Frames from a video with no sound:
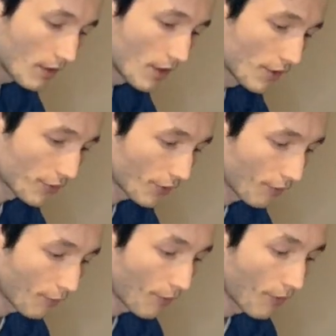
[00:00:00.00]

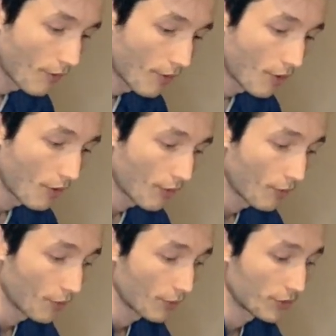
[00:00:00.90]
So
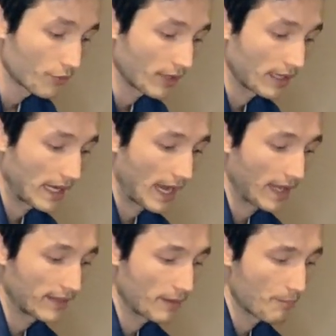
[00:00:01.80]
you can
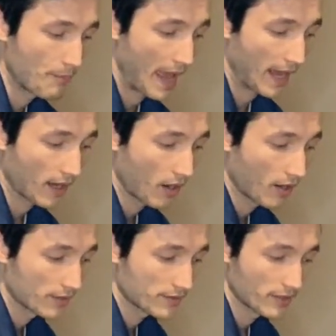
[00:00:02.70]
guide them back
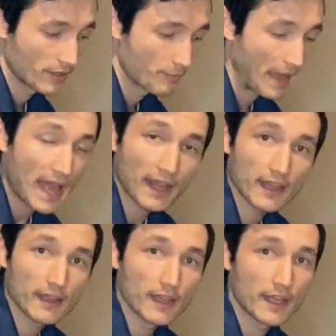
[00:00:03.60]
onto their back,
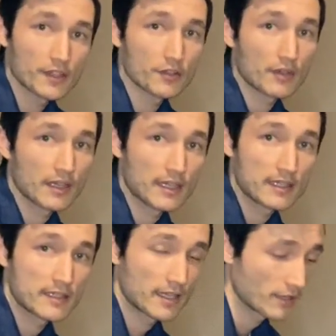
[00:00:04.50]
and you can
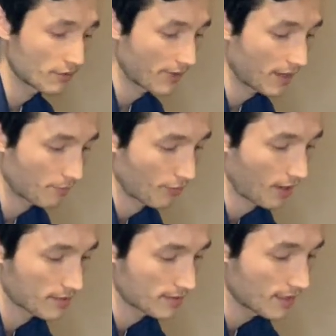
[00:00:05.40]
continue that
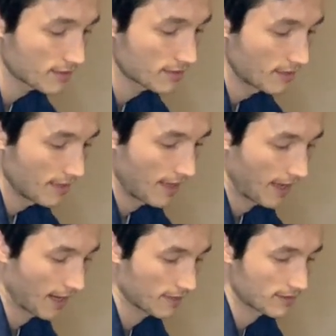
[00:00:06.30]
process,
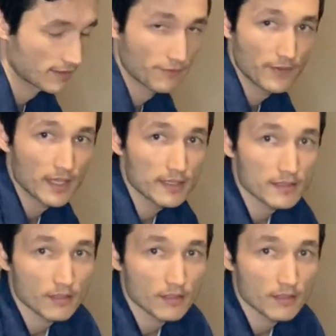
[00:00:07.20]
hands to feet,